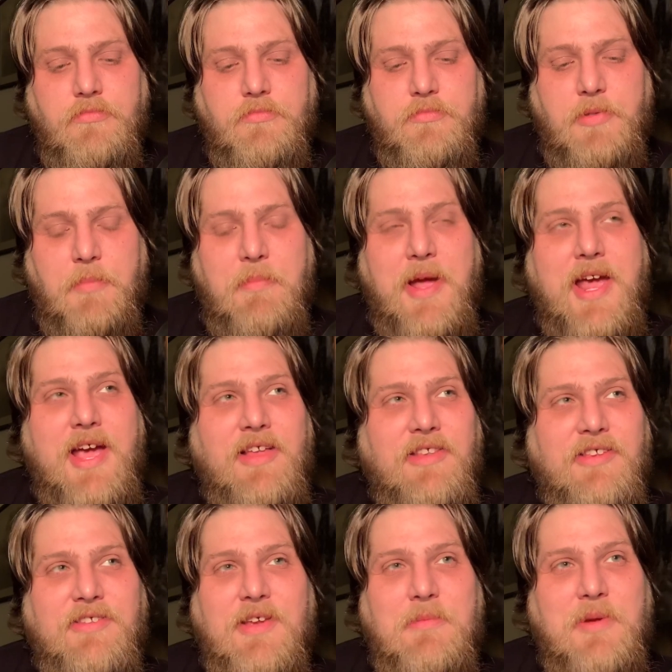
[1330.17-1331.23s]
But man,
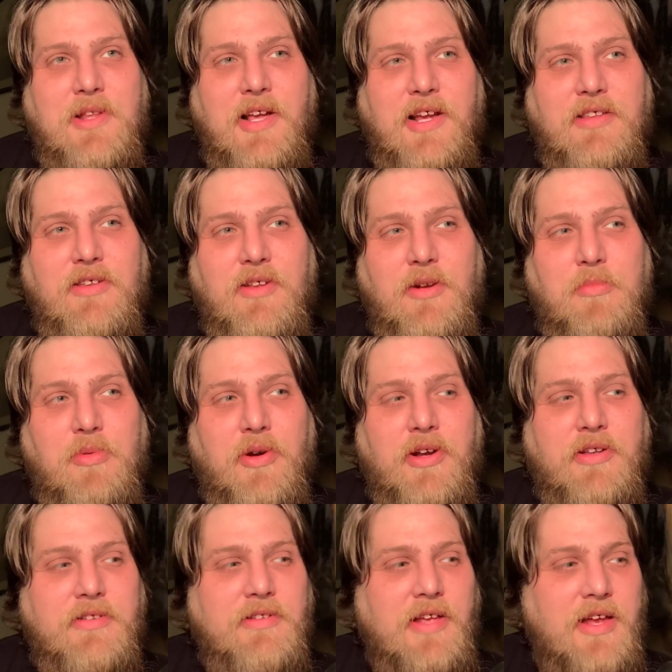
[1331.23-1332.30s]
this hit me like a ton of
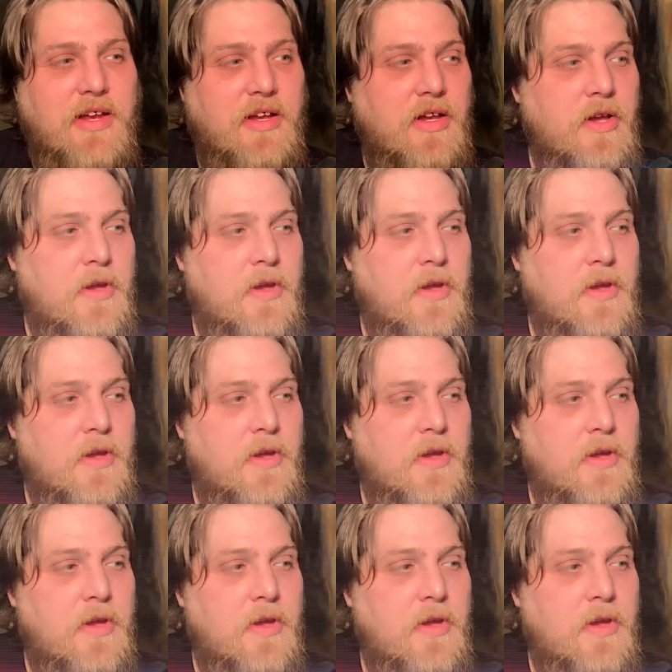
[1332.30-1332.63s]
bricks. Like,